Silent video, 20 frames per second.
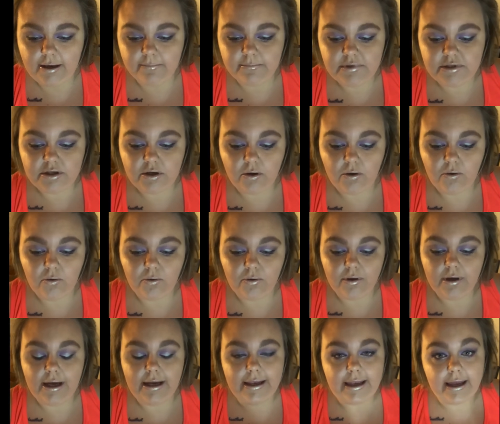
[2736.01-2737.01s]
So
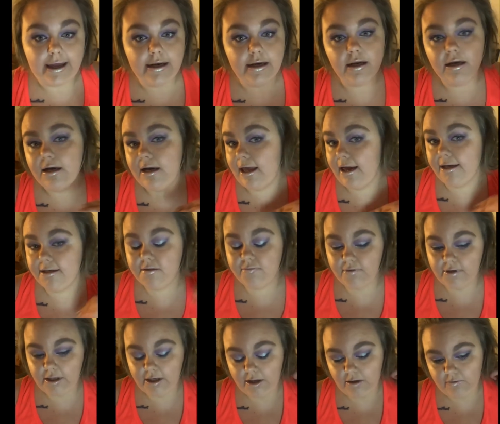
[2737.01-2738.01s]
again, next
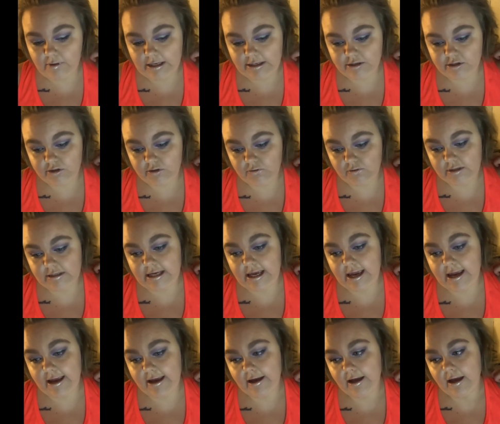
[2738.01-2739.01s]
video, next
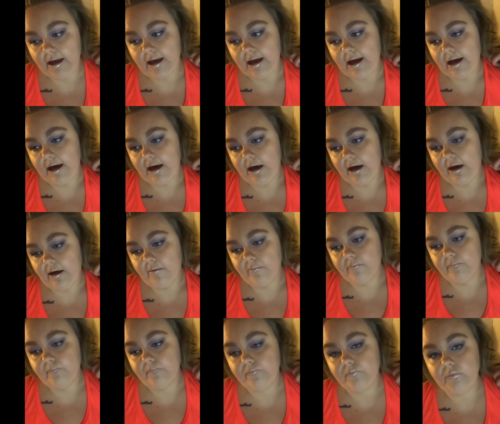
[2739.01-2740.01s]
Tuesday,
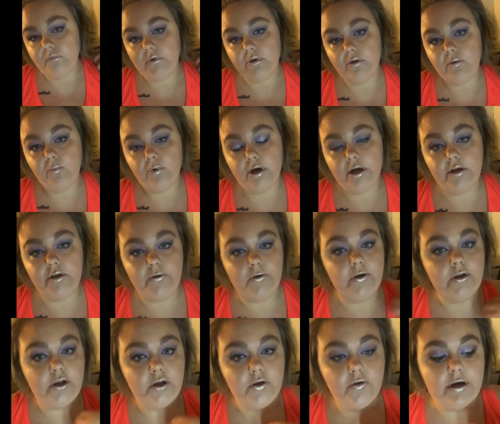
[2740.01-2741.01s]
we're gonna do a
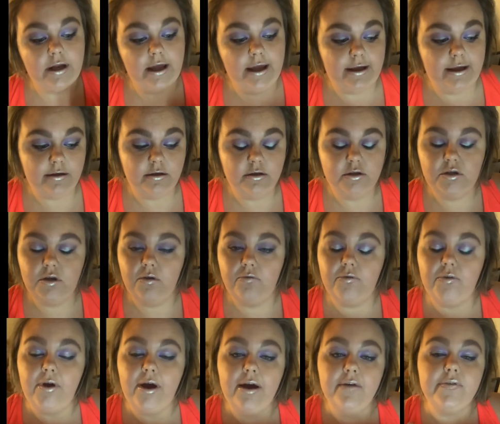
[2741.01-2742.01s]
Q&A. So if you
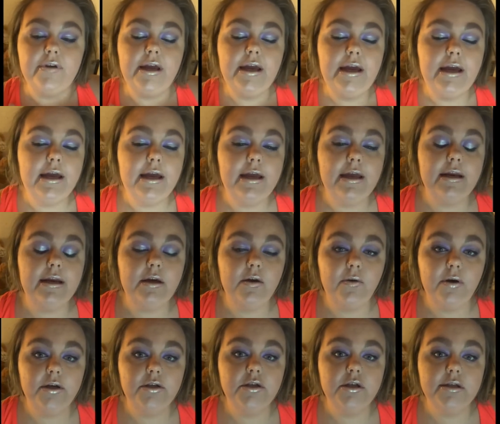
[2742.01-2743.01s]
have any
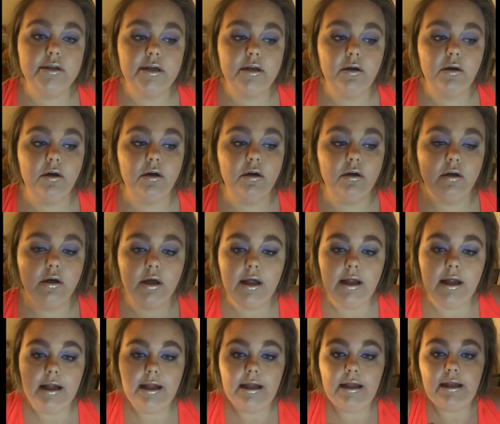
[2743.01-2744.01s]
questions at all,
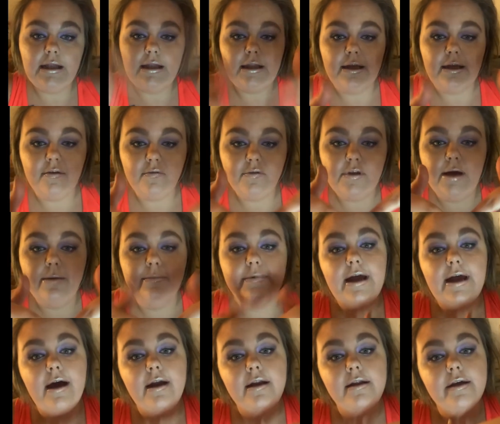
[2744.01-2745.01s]
leave them
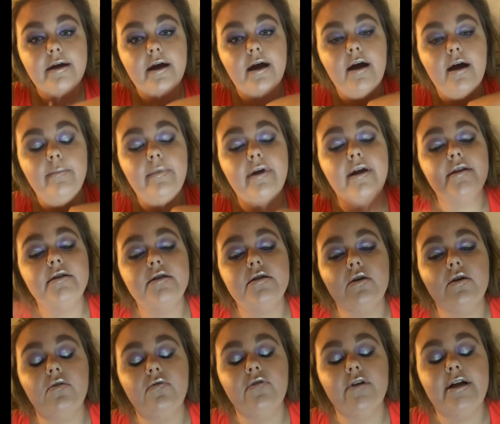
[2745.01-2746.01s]
down in the comments.
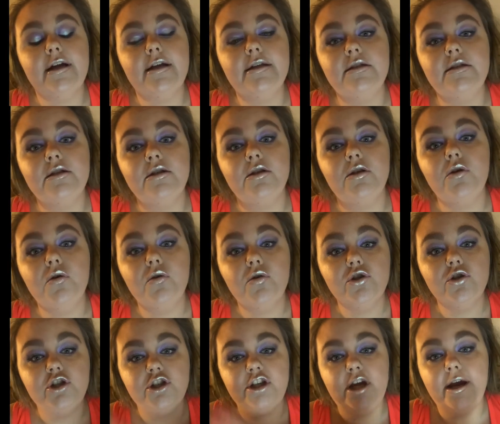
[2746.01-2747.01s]
Don't forget to
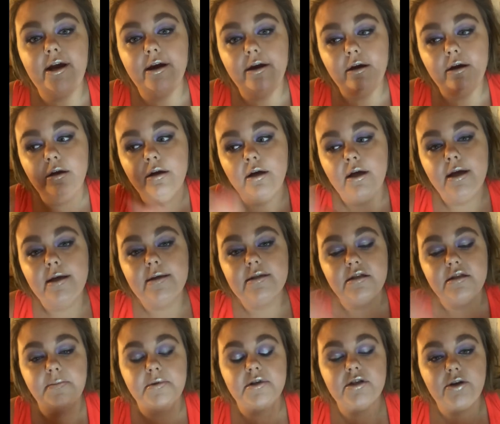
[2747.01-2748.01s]
share,
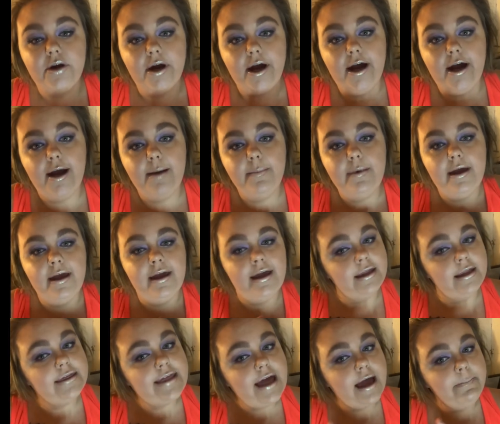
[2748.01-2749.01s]
subscribe,
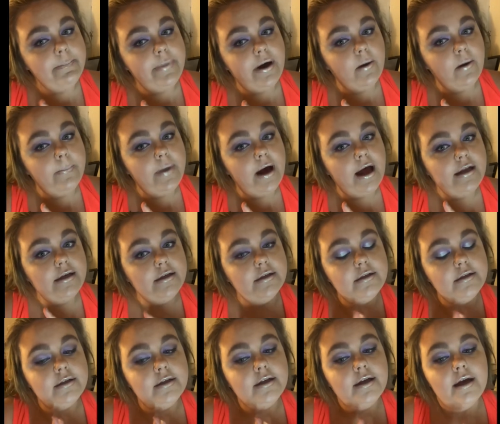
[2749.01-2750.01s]
hit that bell
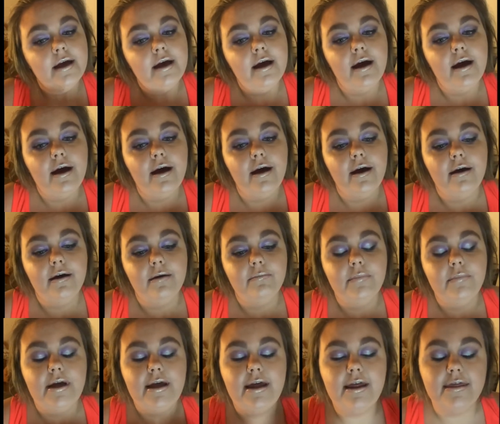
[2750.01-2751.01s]
button.
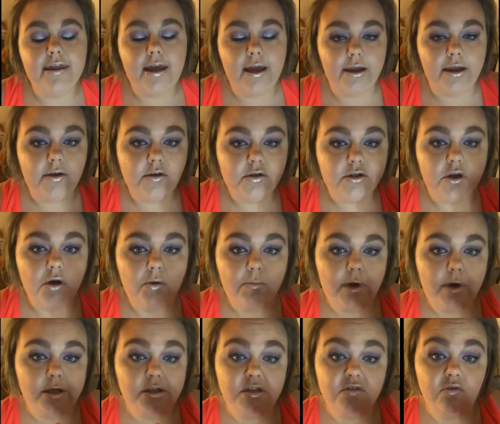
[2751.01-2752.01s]
And thank you so
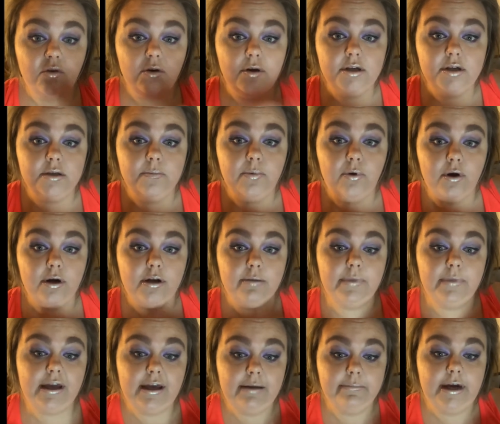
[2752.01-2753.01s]
much for supporting
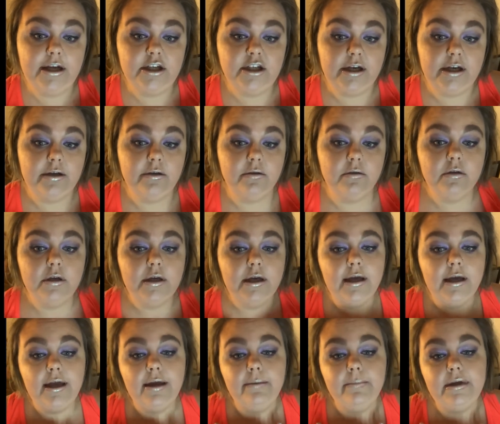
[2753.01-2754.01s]
me and my channel.
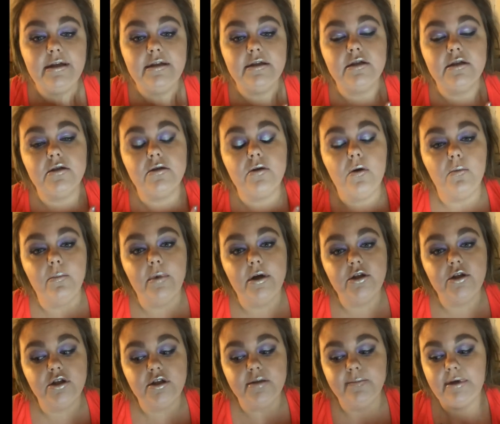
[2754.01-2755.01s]
It means so
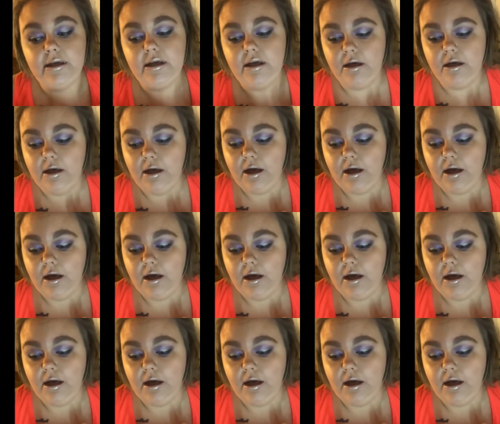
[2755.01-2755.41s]
much to me.